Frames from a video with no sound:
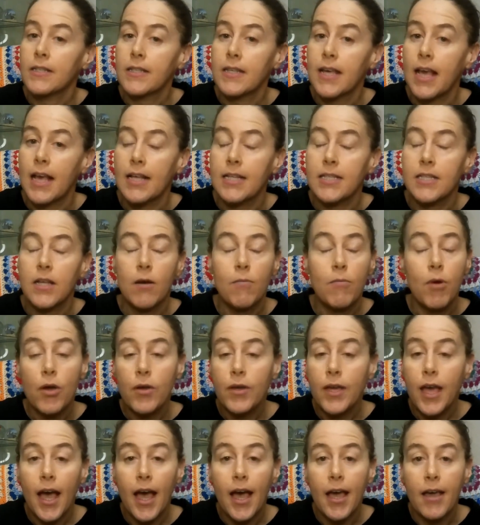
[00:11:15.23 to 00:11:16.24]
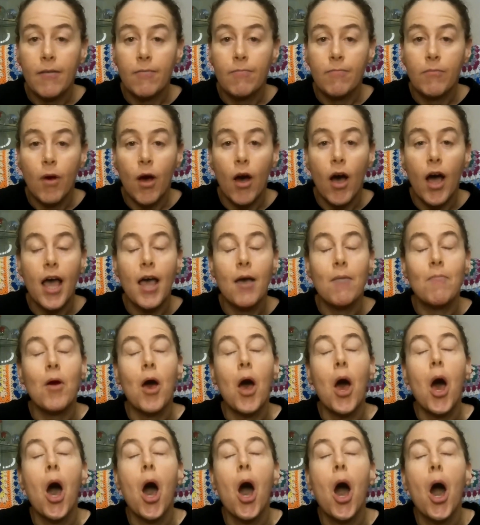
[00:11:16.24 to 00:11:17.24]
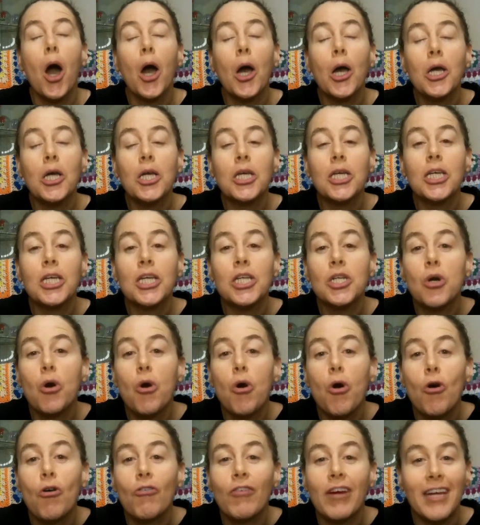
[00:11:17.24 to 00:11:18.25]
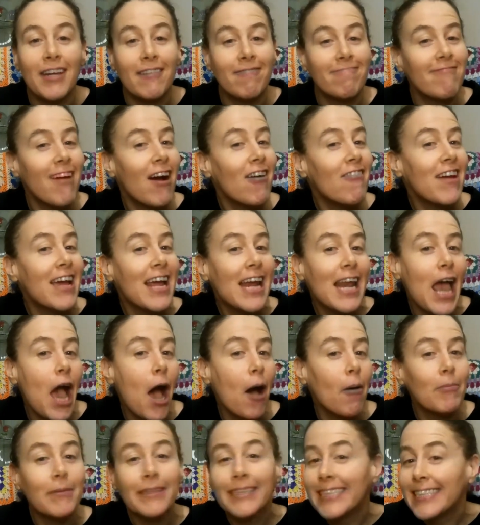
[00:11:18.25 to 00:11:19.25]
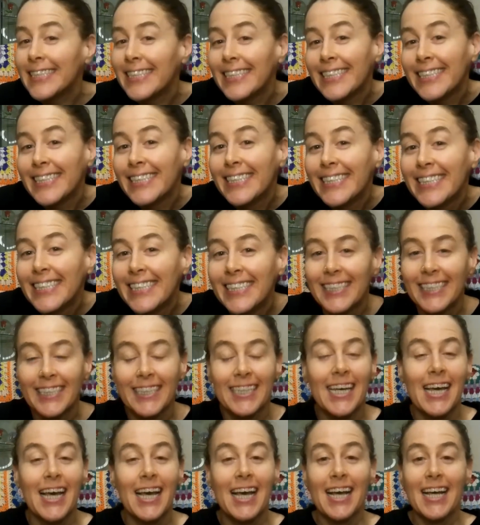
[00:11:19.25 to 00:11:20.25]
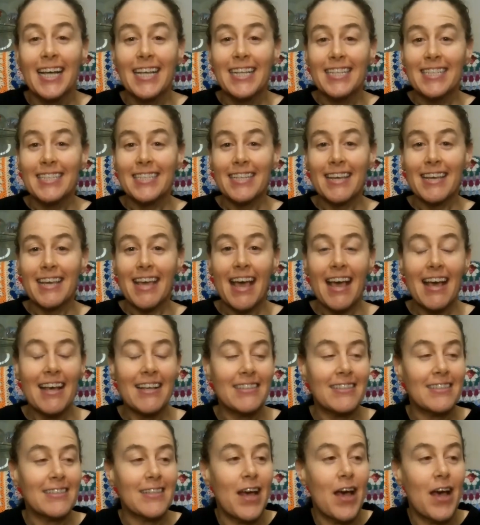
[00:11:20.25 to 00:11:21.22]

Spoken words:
Yes, so I'm okay. I am hunky dory. I really am. So yeah,